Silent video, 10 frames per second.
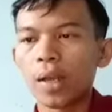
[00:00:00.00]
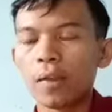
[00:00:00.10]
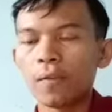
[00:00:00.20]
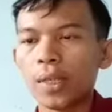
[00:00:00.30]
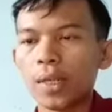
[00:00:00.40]

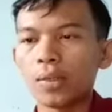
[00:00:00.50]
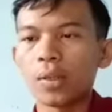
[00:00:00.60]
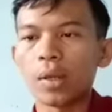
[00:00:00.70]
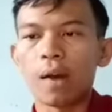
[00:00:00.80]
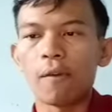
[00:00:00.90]
Revision is
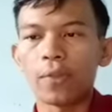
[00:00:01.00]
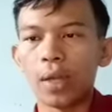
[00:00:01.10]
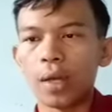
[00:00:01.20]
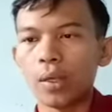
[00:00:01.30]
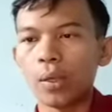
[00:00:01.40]
done
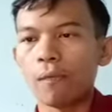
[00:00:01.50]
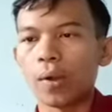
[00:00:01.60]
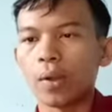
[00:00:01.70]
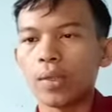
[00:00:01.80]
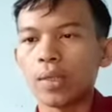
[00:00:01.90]
after you
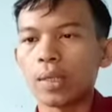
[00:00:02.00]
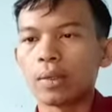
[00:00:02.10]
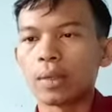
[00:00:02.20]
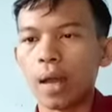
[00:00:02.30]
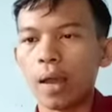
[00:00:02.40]
produce a
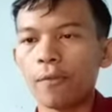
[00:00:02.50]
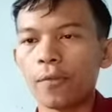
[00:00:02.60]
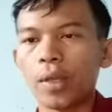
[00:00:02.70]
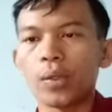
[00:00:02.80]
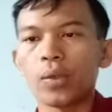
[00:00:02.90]
draft
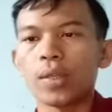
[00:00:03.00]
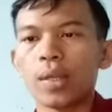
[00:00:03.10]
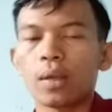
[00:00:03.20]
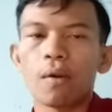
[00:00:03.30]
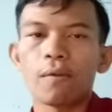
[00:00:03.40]
that you
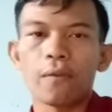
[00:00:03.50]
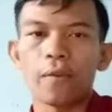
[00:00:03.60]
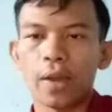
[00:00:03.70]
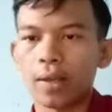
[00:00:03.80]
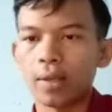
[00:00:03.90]
think
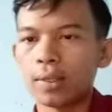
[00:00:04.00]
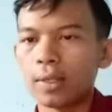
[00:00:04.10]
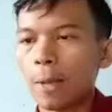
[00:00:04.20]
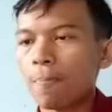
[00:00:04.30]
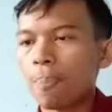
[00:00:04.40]

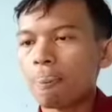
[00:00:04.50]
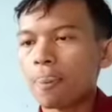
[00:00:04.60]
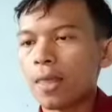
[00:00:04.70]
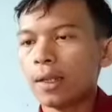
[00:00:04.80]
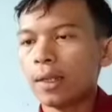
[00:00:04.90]
conveys
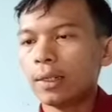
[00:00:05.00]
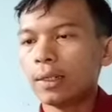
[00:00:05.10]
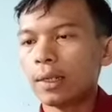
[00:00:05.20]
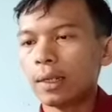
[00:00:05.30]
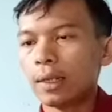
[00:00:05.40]

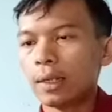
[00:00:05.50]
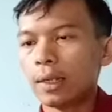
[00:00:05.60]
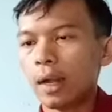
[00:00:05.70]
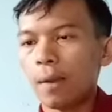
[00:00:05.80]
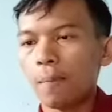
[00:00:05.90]

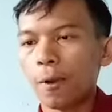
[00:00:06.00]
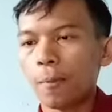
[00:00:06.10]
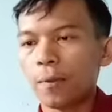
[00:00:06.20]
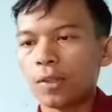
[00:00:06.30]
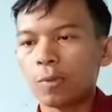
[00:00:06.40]
the
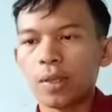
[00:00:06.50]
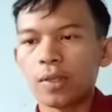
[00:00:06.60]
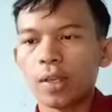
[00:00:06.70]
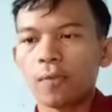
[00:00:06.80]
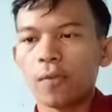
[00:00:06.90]
appropriate
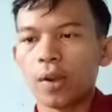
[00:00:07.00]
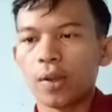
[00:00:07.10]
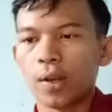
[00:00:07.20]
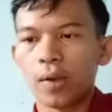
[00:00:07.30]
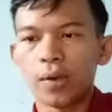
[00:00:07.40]
message for
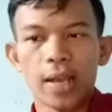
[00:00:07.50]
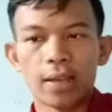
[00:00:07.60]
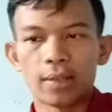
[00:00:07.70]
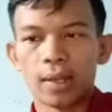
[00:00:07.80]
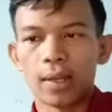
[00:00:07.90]
your
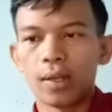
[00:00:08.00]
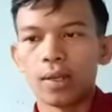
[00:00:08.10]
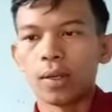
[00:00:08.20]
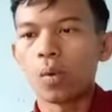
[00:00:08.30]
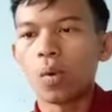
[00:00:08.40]
audience.
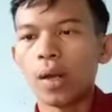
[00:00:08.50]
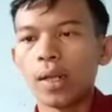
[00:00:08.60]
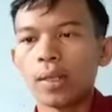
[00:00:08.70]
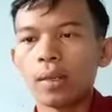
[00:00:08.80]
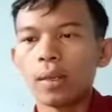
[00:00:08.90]
The
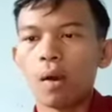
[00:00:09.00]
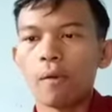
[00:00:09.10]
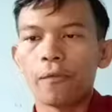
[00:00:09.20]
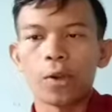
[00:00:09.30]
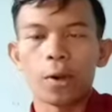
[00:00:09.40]
quality
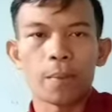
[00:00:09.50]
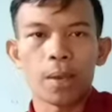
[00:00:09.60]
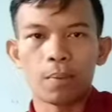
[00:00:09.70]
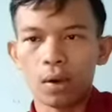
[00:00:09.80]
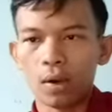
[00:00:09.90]
of your
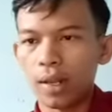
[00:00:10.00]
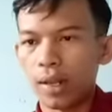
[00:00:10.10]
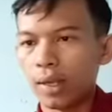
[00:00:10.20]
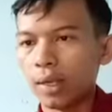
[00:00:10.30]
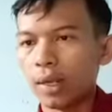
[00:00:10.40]
memo,
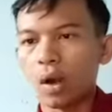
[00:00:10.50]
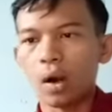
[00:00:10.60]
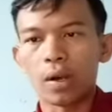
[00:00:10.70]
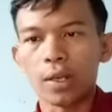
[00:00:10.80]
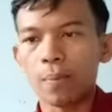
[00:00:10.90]
letter,
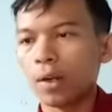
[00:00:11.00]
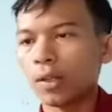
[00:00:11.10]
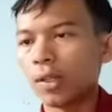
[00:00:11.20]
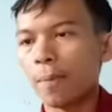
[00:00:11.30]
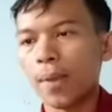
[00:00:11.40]
or
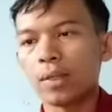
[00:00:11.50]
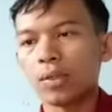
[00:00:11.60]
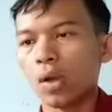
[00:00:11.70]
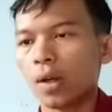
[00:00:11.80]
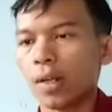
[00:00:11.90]
report depends
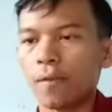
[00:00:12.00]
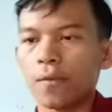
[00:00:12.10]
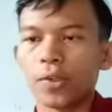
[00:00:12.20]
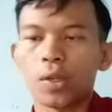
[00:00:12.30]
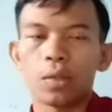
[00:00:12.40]
on the
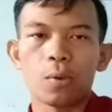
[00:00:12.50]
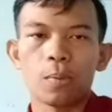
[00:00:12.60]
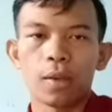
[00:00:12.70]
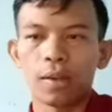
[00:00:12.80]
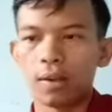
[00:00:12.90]
revision you
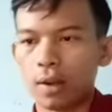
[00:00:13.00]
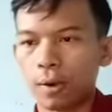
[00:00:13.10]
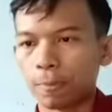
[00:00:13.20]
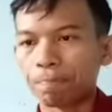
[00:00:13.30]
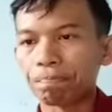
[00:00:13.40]
make
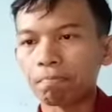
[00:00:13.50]
now.